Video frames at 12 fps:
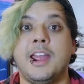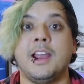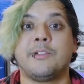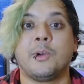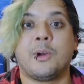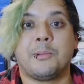
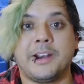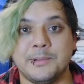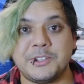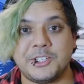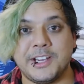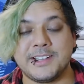
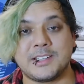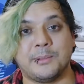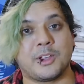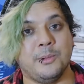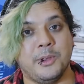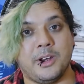information
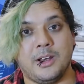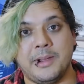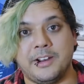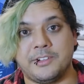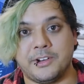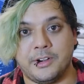to the
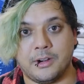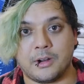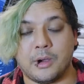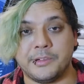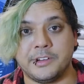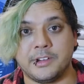community and
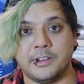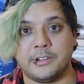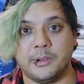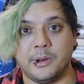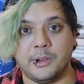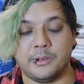back to
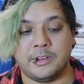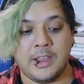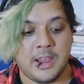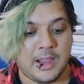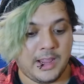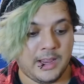the
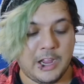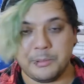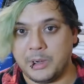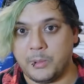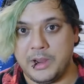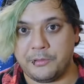studio.
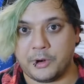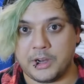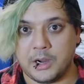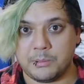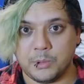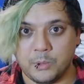The way
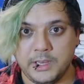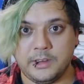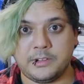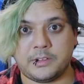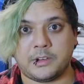that I became